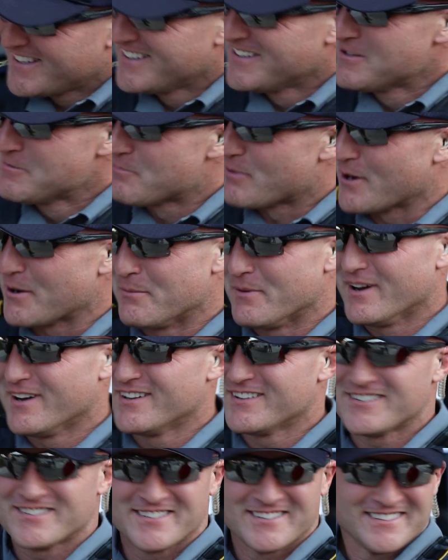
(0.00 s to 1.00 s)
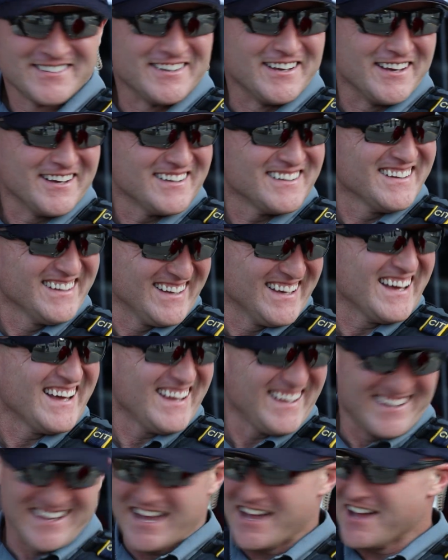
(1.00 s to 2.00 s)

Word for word: greeting people. We want them to